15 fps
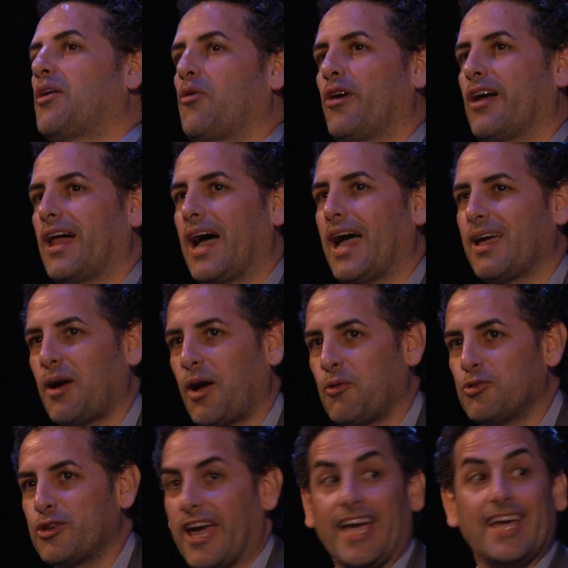Well, I
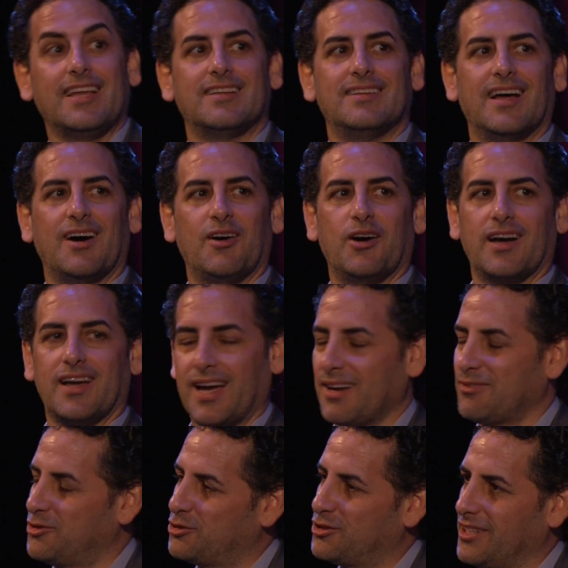would hate it now, I
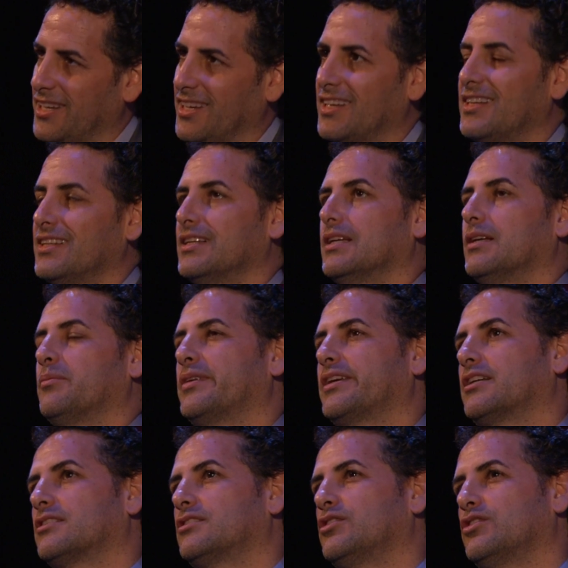have to say,
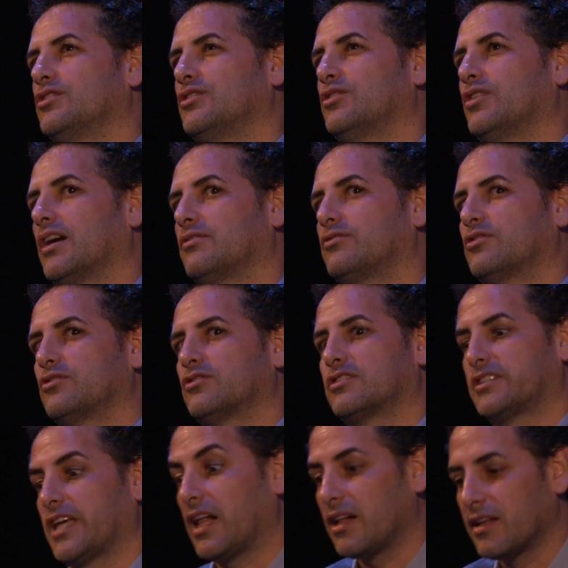because you have to
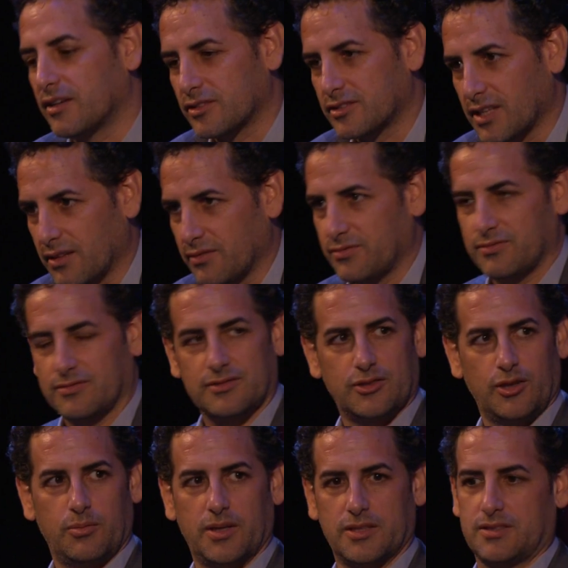sell yourself
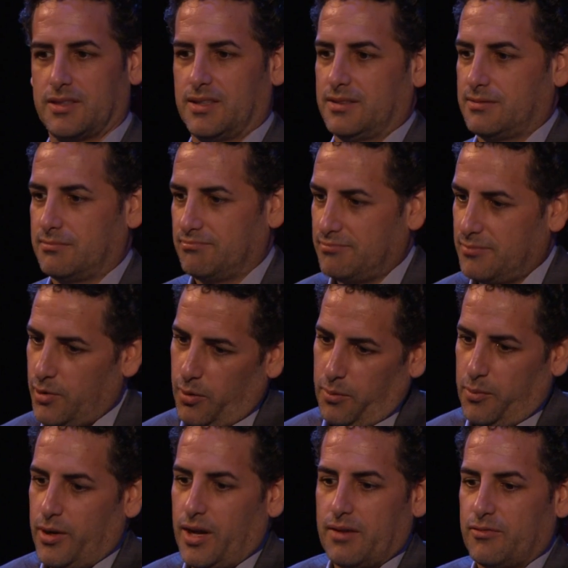so much.
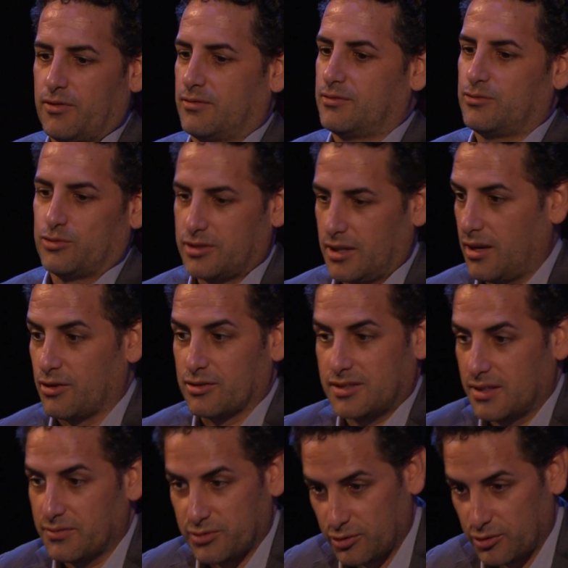We have to sell ourselves